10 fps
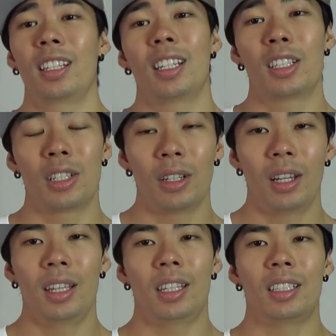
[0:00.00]

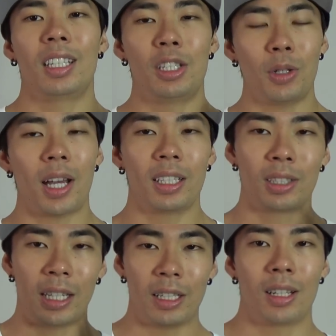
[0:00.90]
They teach you how
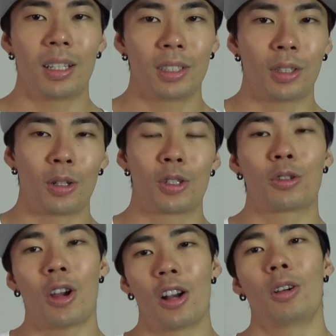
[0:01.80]
to start
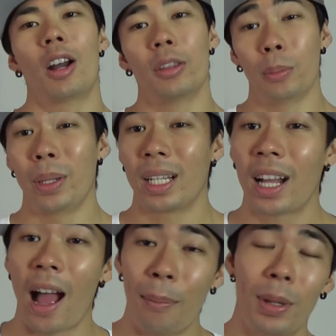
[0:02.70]
strong on the big
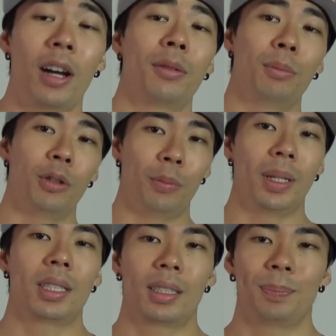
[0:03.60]
compound
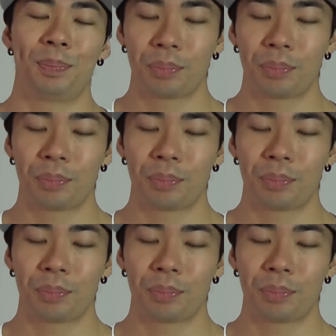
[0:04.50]
movements.